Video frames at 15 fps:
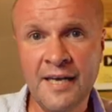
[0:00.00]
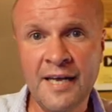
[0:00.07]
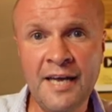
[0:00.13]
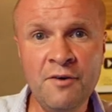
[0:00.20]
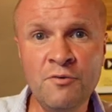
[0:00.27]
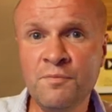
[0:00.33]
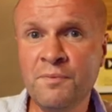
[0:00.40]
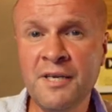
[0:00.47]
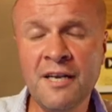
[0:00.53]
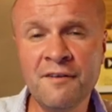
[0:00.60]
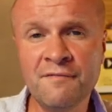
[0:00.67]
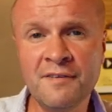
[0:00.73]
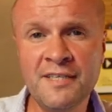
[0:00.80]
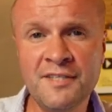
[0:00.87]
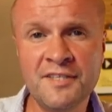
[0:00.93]
It would be
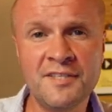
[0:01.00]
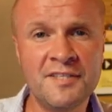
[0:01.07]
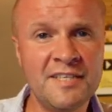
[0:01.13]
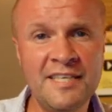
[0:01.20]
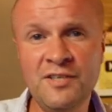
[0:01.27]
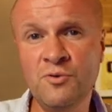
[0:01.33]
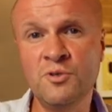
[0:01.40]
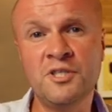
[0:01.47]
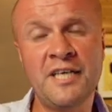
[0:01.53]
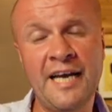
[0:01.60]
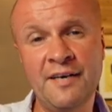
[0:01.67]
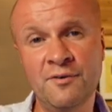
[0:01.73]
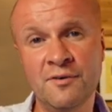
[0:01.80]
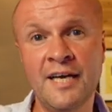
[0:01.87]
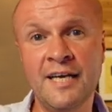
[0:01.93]
lovely to see your
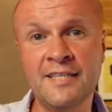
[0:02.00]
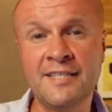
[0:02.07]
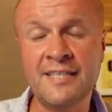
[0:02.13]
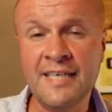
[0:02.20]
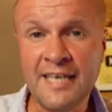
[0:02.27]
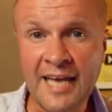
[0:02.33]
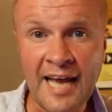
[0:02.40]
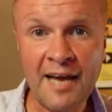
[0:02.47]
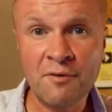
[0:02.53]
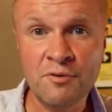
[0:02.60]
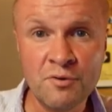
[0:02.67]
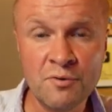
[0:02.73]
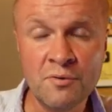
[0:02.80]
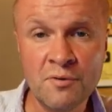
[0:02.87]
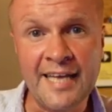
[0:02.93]
channel and see how
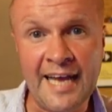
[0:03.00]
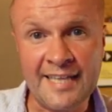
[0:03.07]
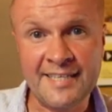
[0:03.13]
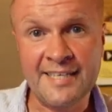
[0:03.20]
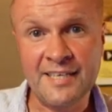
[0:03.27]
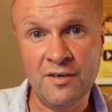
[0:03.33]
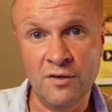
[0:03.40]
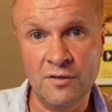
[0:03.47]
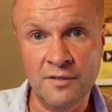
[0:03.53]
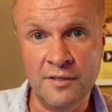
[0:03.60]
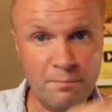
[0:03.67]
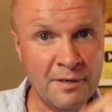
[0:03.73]
you're getting on.